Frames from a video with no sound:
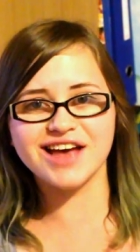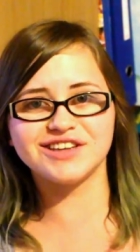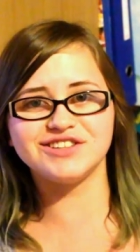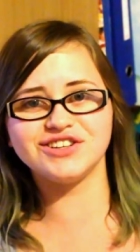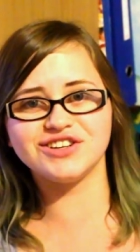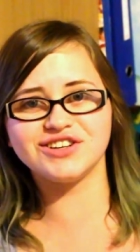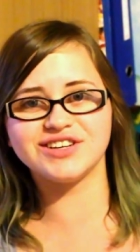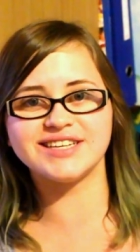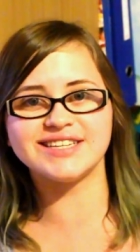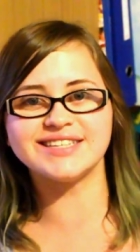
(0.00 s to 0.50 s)
As
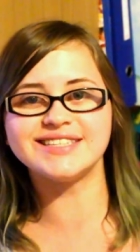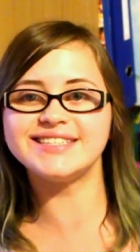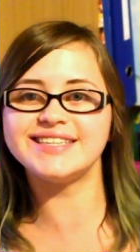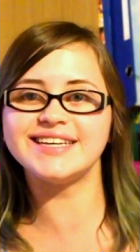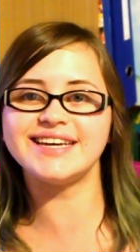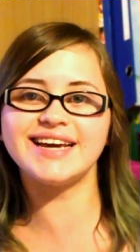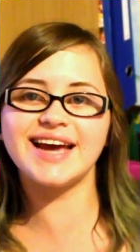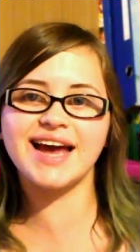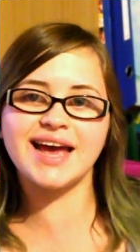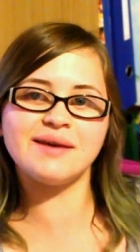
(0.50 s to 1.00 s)
you can
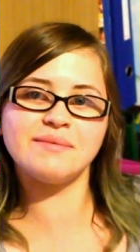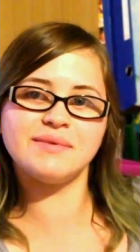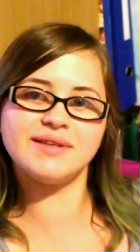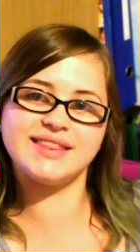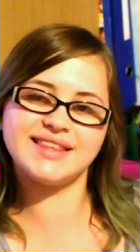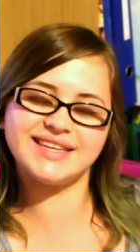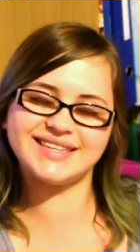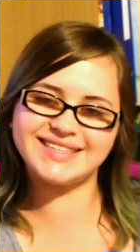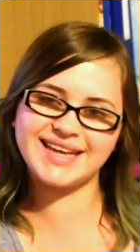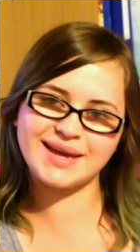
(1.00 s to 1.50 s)
see, I'm
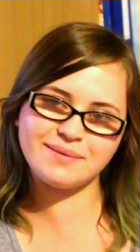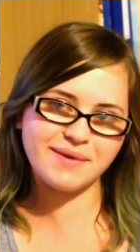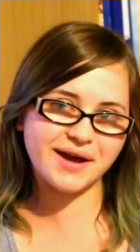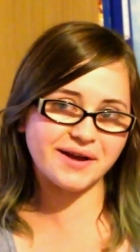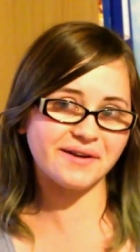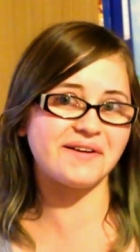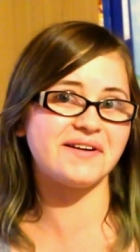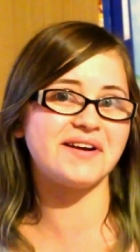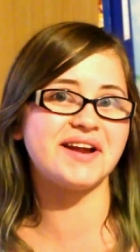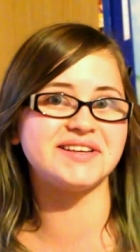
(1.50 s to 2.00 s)
in the same
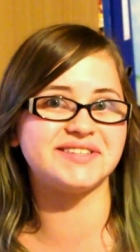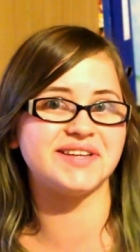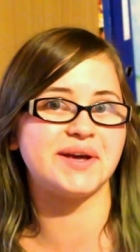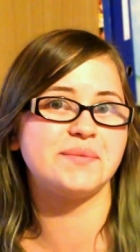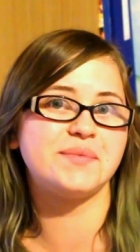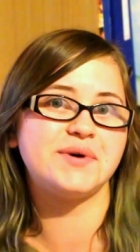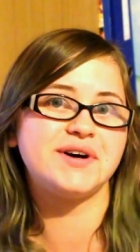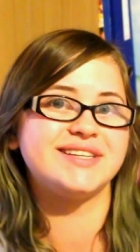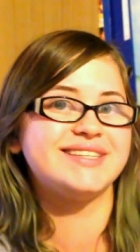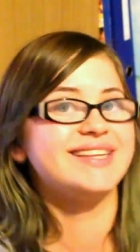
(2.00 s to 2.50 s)
background as I
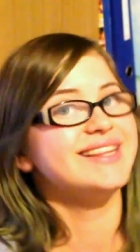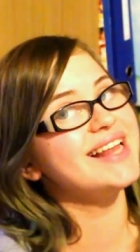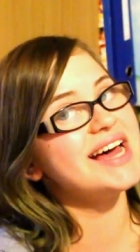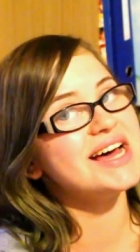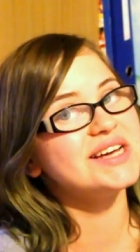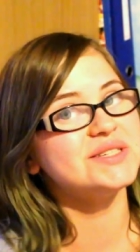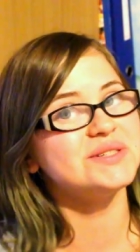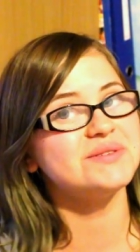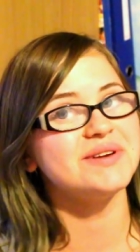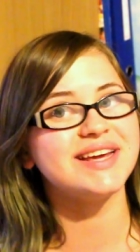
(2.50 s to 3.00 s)
was
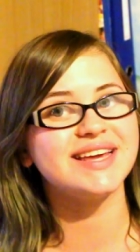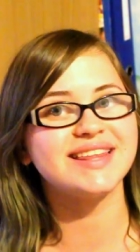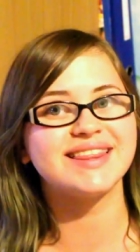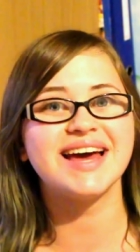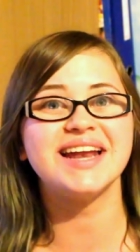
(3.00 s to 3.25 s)
last week.